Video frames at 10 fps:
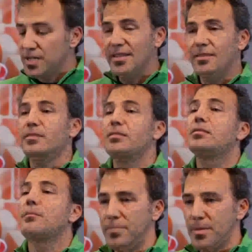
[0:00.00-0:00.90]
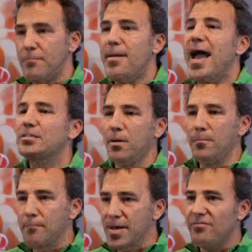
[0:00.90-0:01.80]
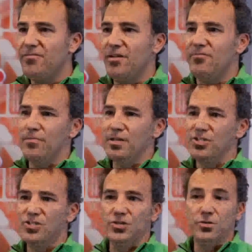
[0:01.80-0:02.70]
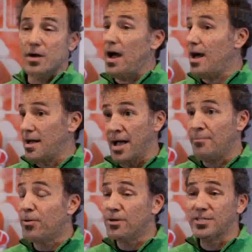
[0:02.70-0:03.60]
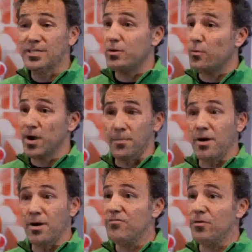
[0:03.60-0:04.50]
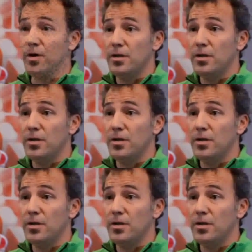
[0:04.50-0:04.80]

to get the maximum benefit from this shoe. I personally would wear it barefoot.